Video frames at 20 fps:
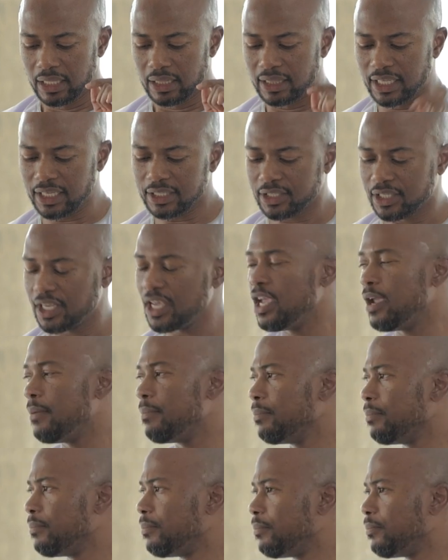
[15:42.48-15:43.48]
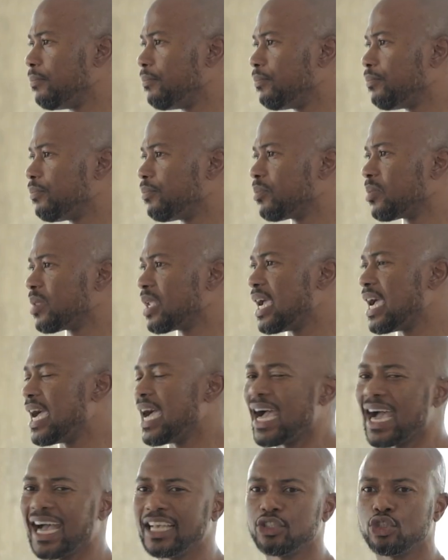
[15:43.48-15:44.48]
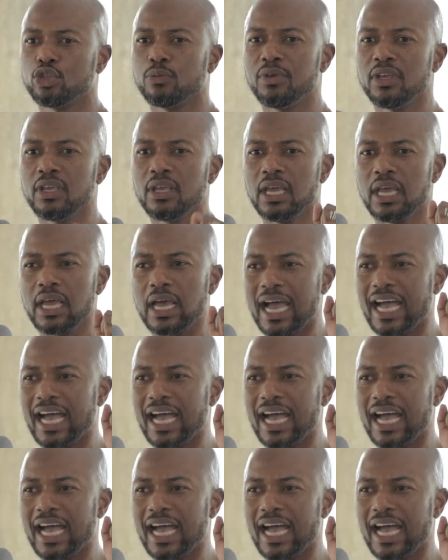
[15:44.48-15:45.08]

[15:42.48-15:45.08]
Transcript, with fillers: this team has to, be,